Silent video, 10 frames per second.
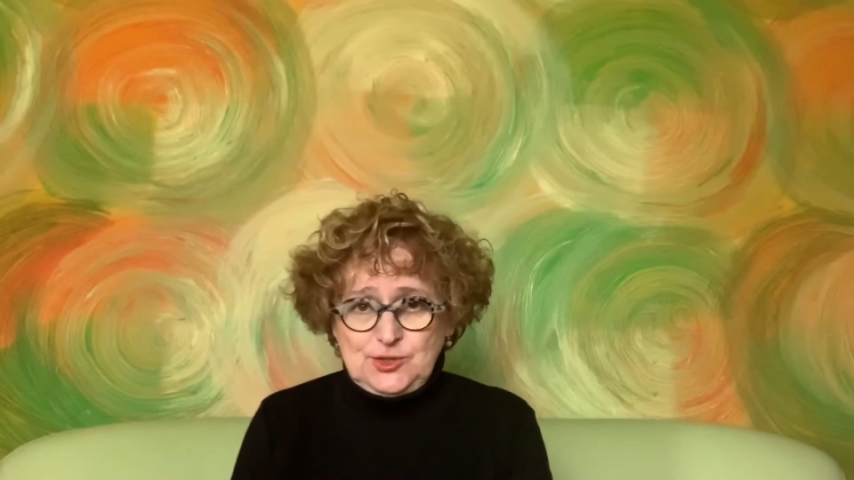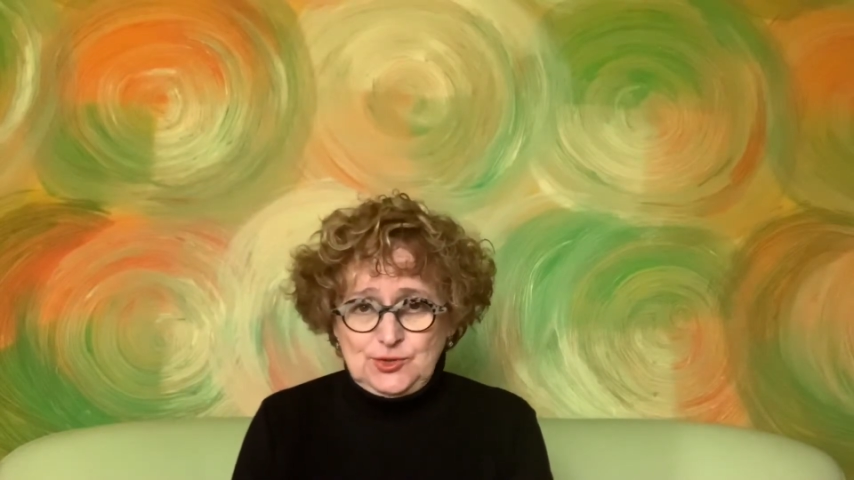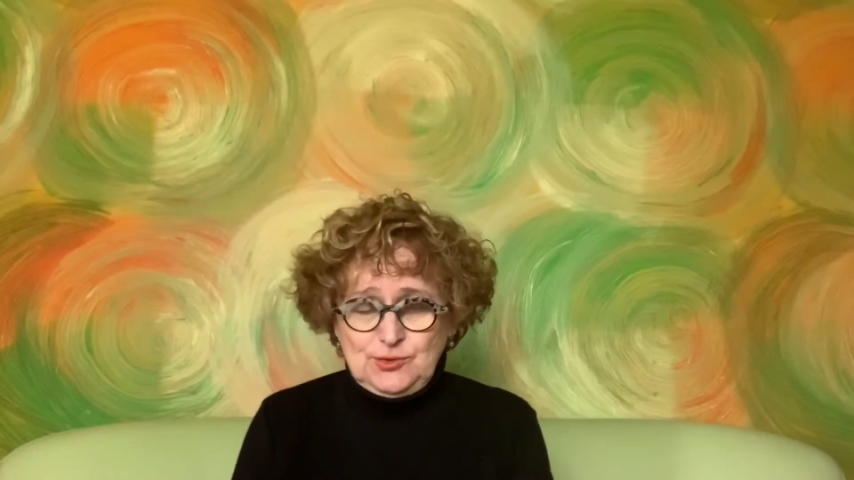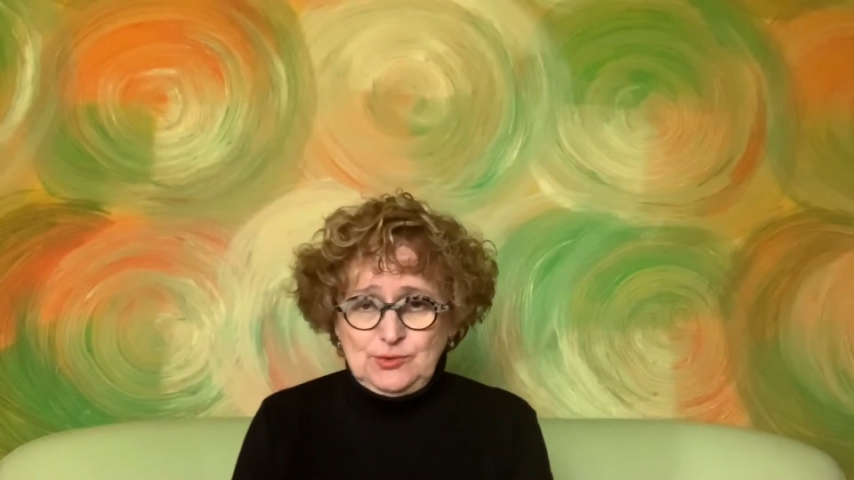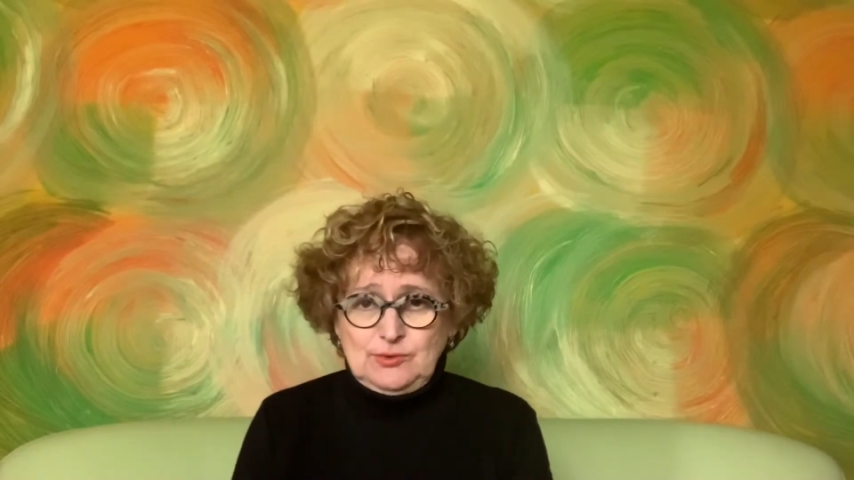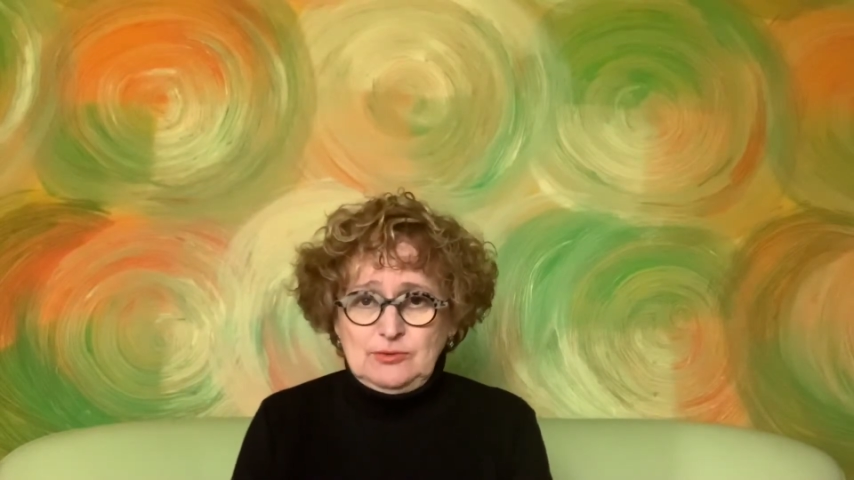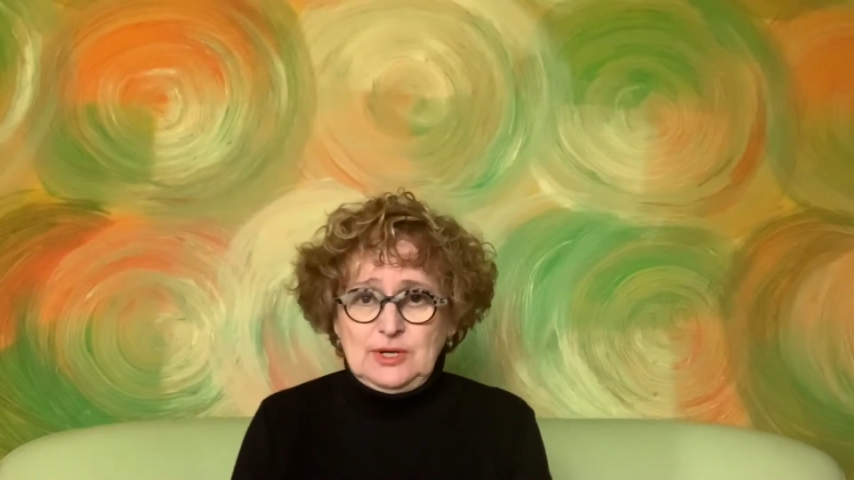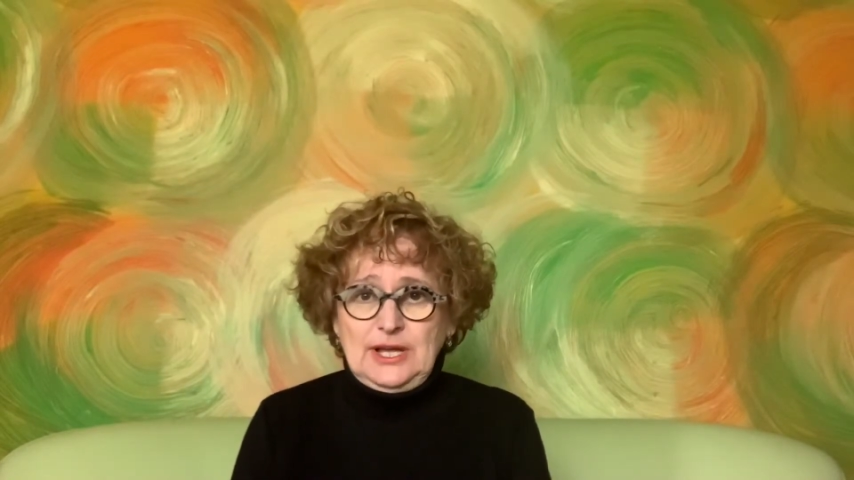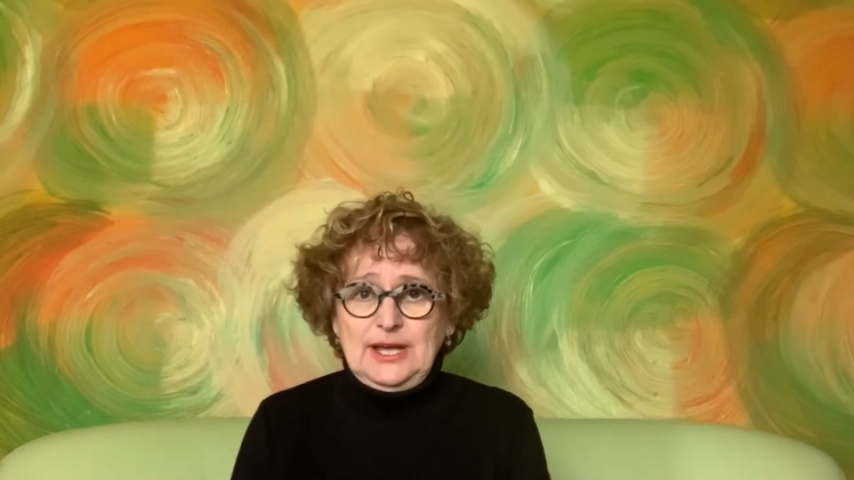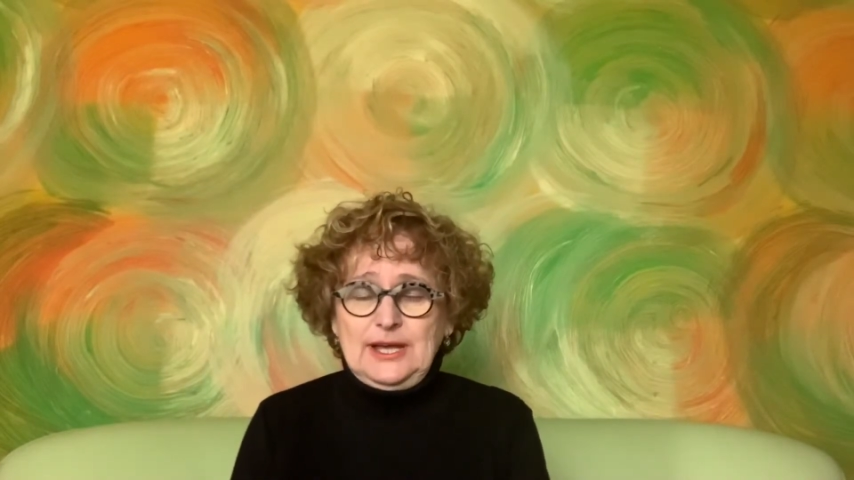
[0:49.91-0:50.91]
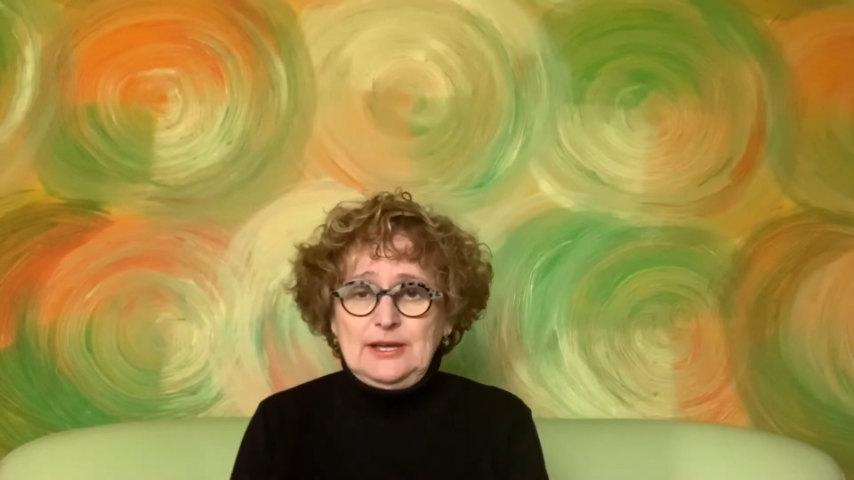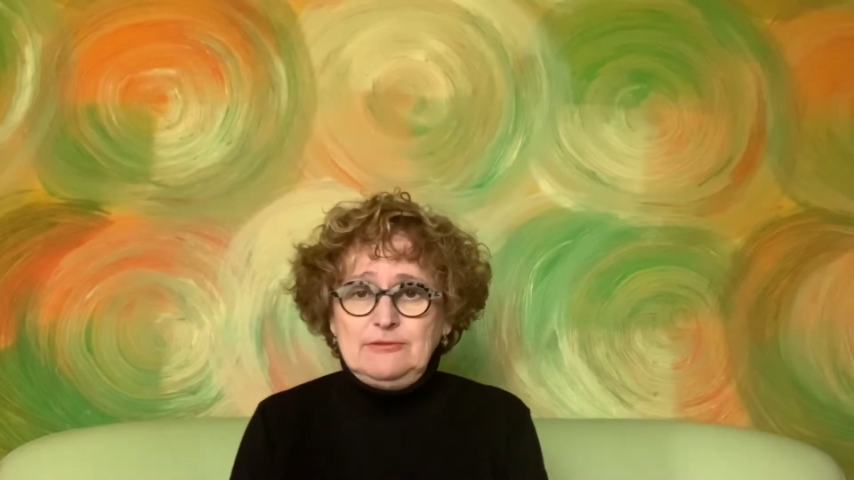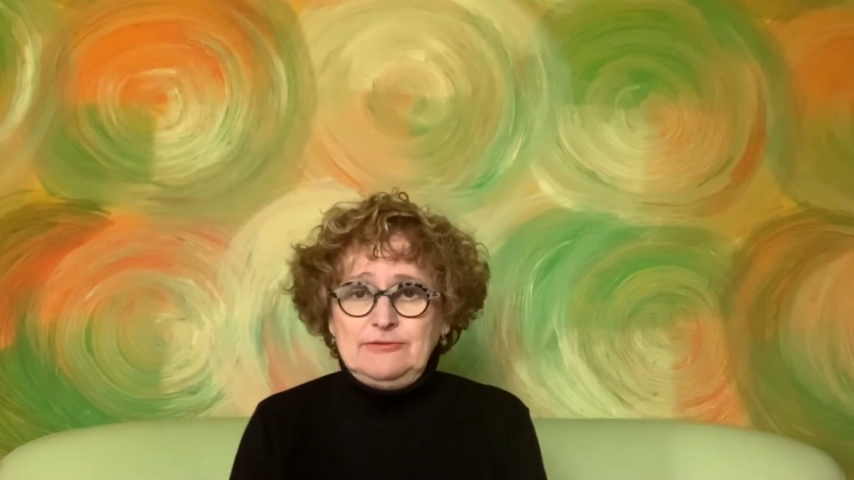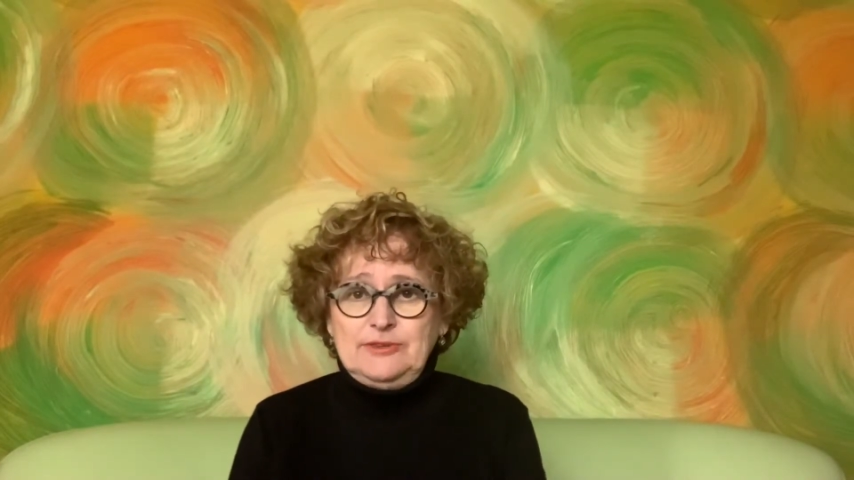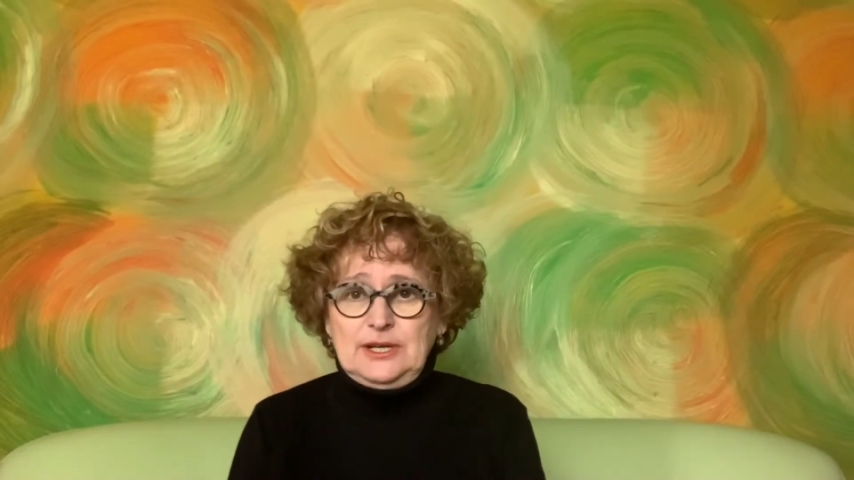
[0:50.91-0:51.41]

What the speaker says: to have